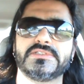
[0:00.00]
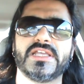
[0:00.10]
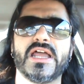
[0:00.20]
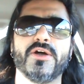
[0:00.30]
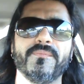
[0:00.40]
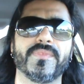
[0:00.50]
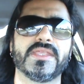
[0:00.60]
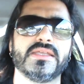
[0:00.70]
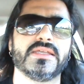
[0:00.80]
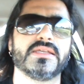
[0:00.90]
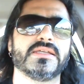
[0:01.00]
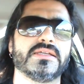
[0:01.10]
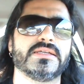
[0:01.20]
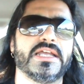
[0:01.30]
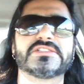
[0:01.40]
You know,
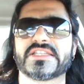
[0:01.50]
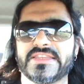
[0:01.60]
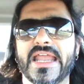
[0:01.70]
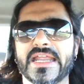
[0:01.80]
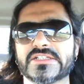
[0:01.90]
here's the thing.